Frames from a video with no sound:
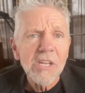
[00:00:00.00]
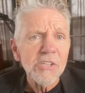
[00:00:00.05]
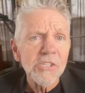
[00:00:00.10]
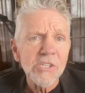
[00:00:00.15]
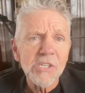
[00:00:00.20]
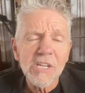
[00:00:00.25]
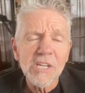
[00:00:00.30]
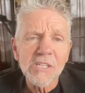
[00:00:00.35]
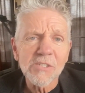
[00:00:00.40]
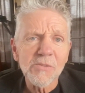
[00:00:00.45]

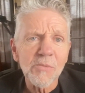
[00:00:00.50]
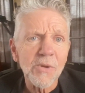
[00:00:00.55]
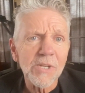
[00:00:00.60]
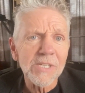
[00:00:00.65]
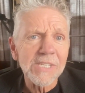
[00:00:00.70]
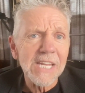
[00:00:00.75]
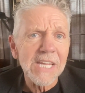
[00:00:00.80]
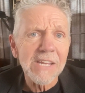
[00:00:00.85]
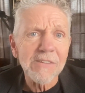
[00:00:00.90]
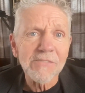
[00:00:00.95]
She doesn't
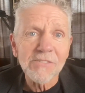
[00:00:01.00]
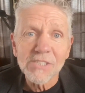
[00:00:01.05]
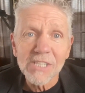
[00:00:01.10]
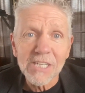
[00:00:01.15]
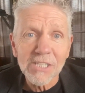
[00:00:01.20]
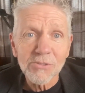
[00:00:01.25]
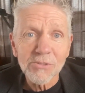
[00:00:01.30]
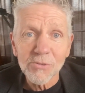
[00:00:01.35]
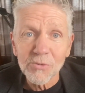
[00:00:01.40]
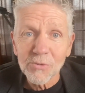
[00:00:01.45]
want to have
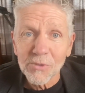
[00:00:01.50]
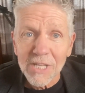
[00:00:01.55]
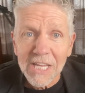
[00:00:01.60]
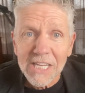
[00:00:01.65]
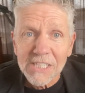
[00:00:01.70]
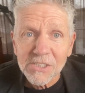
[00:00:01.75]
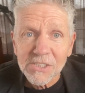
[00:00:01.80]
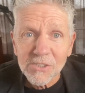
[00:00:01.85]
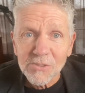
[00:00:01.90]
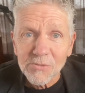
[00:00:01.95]
sexual
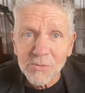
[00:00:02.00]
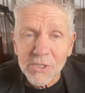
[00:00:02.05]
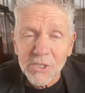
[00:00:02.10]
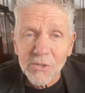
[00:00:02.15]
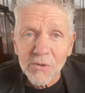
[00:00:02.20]
relations with